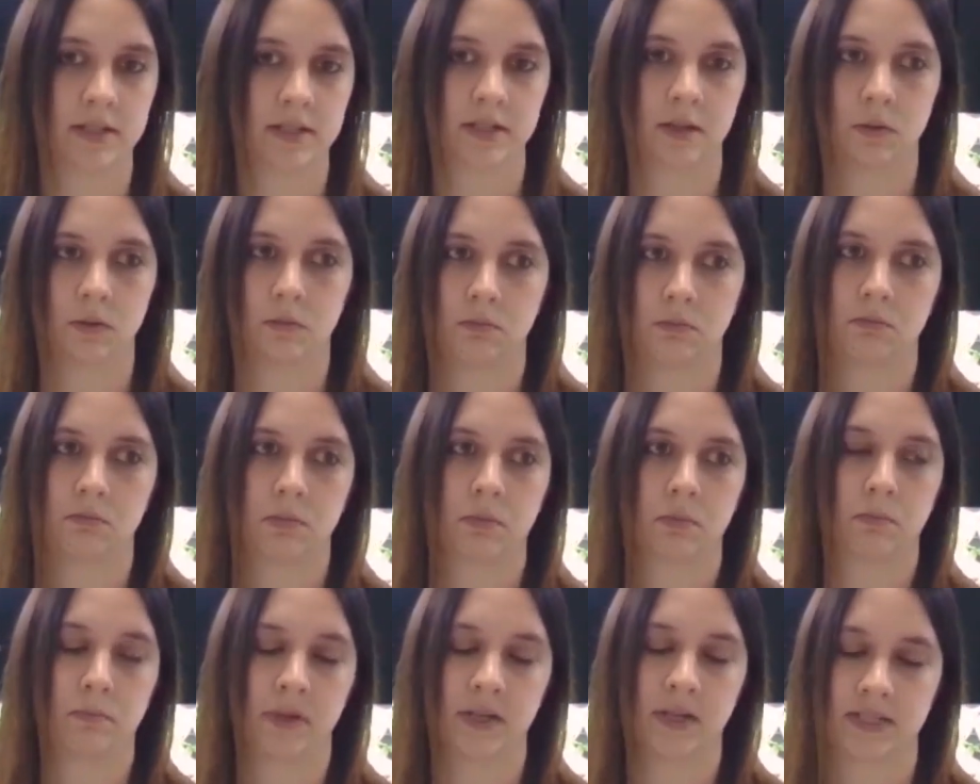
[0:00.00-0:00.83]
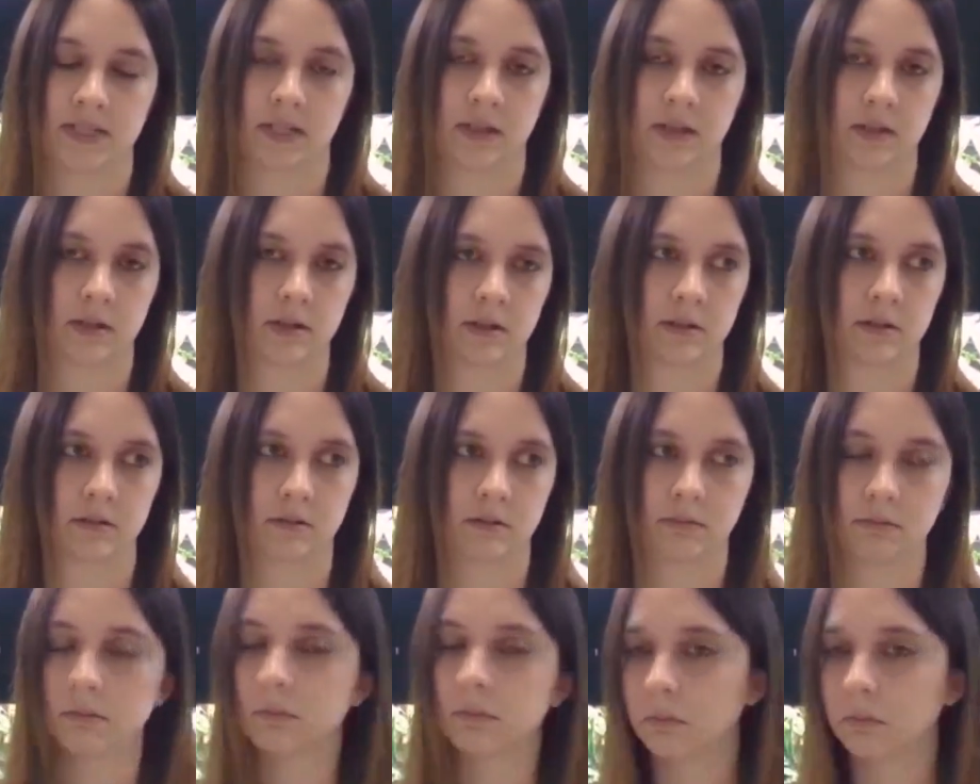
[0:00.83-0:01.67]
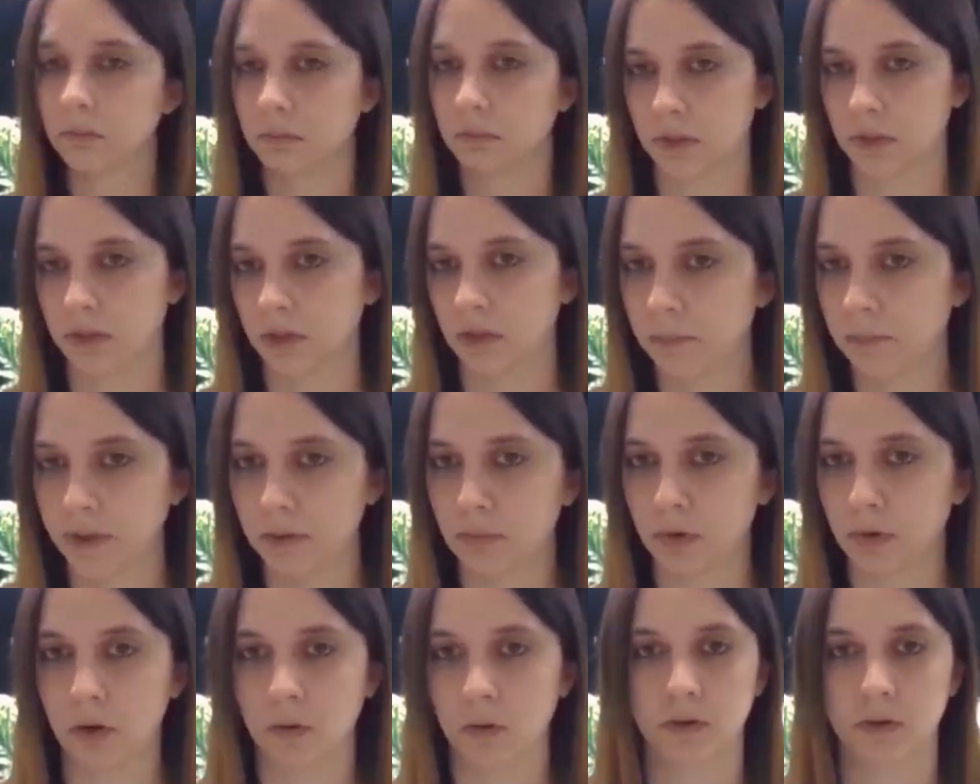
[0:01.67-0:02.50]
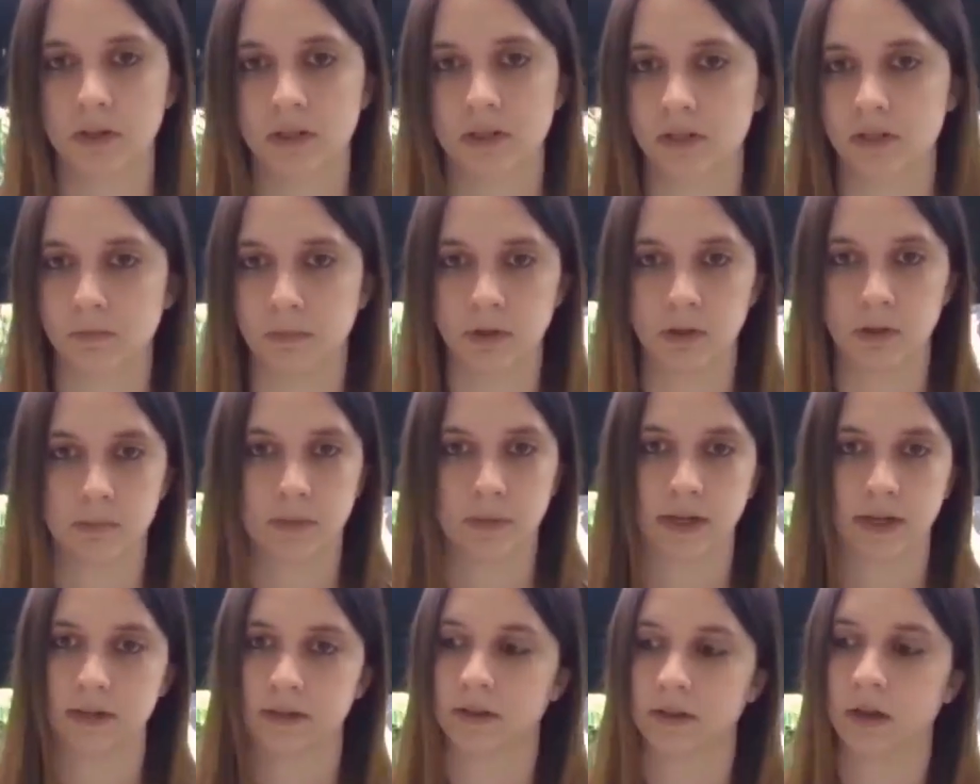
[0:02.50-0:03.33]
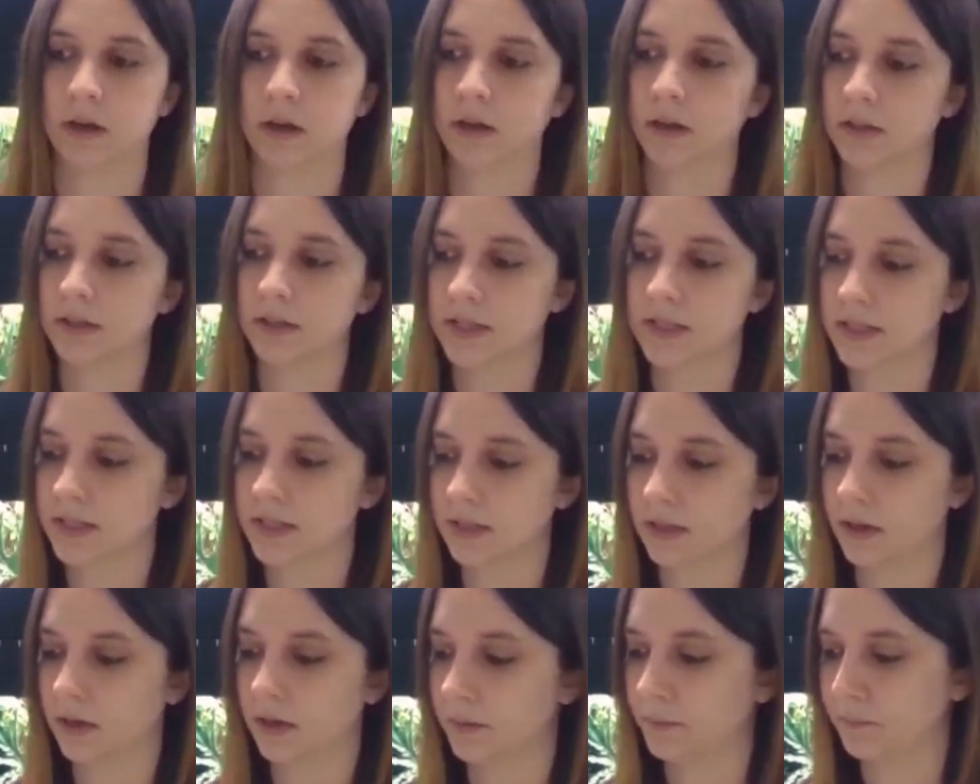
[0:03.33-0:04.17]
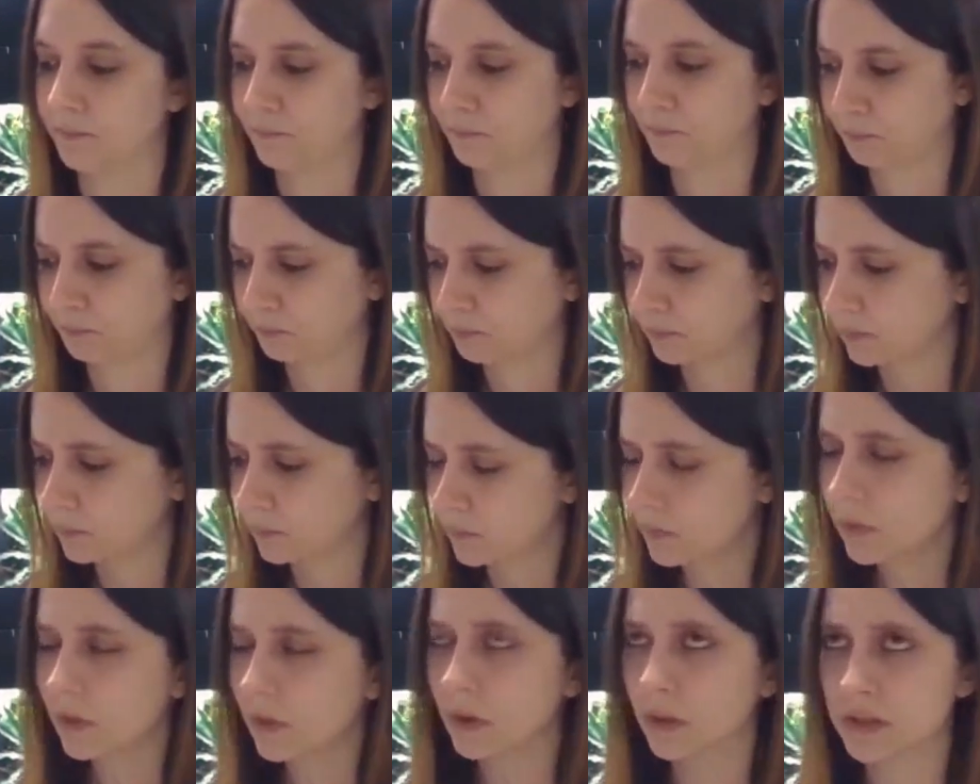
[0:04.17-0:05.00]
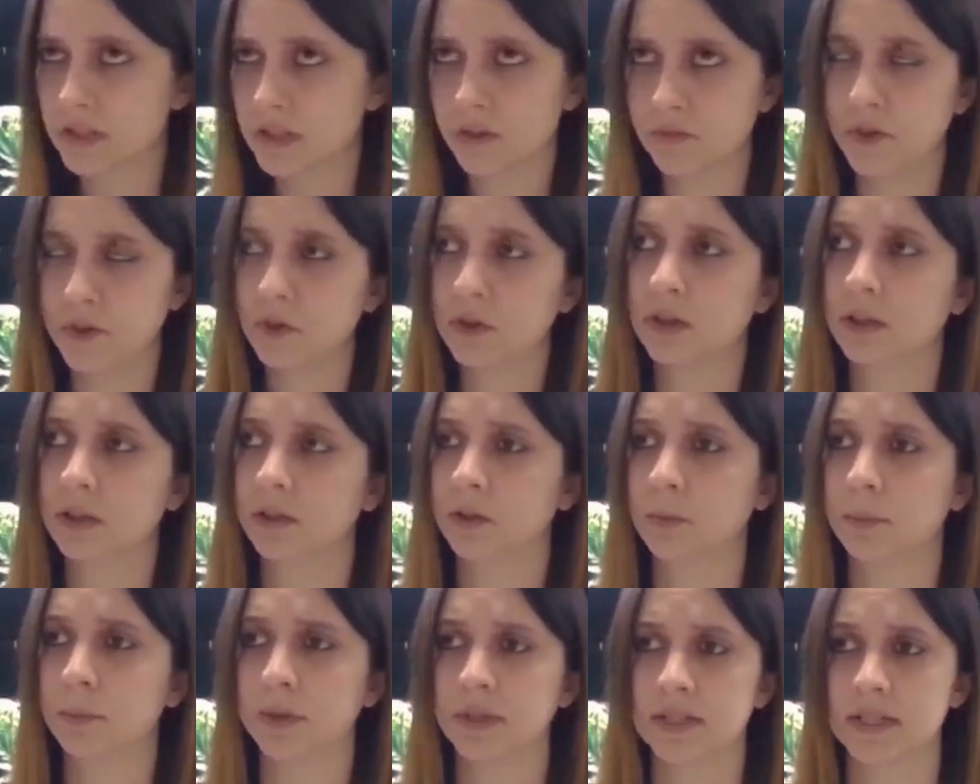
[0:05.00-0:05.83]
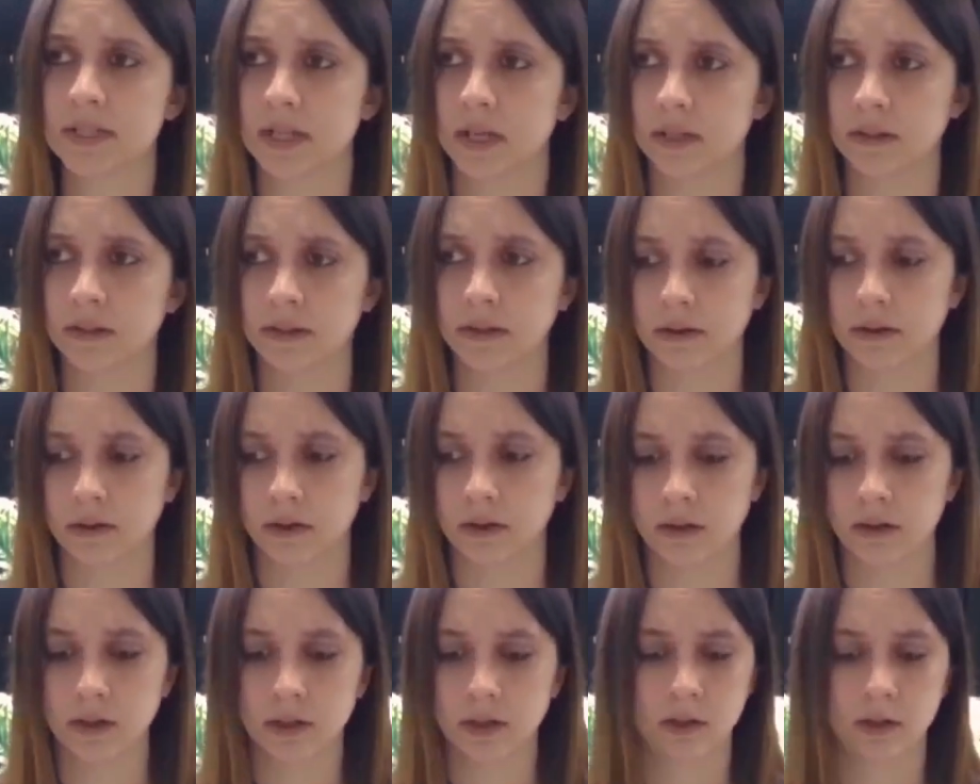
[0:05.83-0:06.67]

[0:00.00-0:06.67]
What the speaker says: So basic Colombian boas, ball pythons. There's a few colubrids on there.